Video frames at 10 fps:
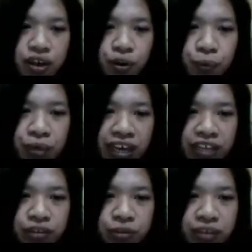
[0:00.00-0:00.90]
we
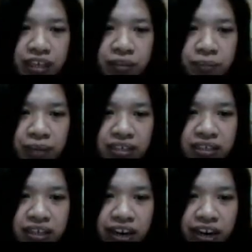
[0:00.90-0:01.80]
had to get
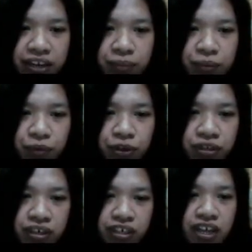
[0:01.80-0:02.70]
past the area before
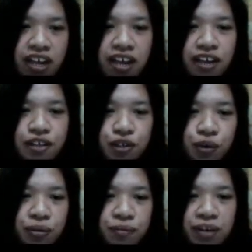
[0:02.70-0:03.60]
dark, and
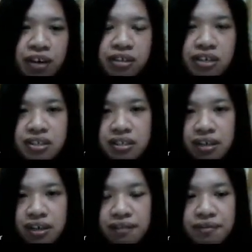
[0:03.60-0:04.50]
so we found
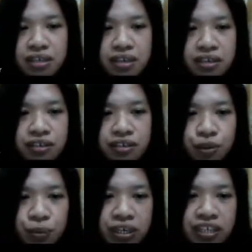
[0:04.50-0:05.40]
ourselves
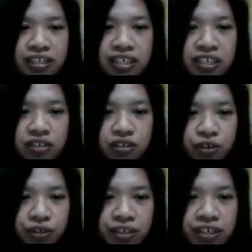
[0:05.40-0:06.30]
stoically
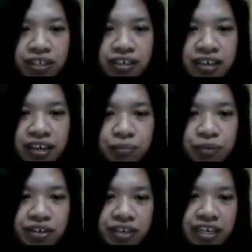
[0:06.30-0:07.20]
enduring the
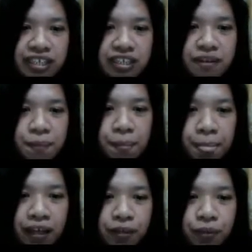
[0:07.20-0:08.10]
nightmare ride.
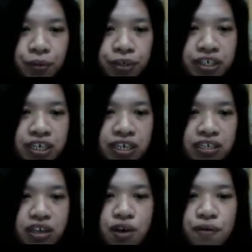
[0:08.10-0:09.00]
And third
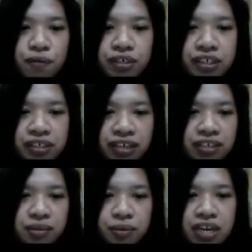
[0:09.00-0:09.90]
is, for the
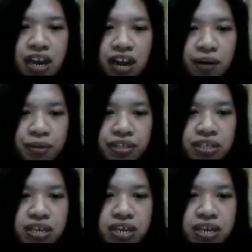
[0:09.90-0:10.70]
next 3 hours,